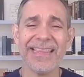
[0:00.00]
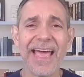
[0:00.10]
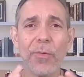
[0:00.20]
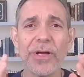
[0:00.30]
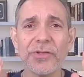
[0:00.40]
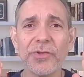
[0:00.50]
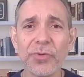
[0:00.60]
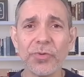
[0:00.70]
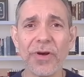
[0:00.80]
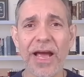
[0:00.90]
And I want
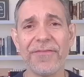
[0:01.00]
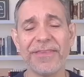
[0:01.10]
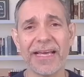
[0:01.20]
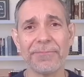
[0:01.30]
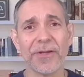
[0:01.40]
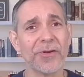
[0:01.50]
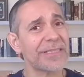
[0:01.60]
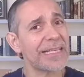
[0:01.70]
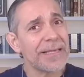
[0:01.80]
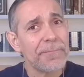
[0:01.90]
you to have that
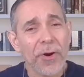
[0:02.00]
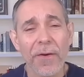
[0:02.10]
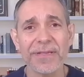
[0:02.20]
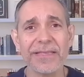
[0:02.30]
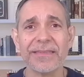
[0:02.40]
because that's the promise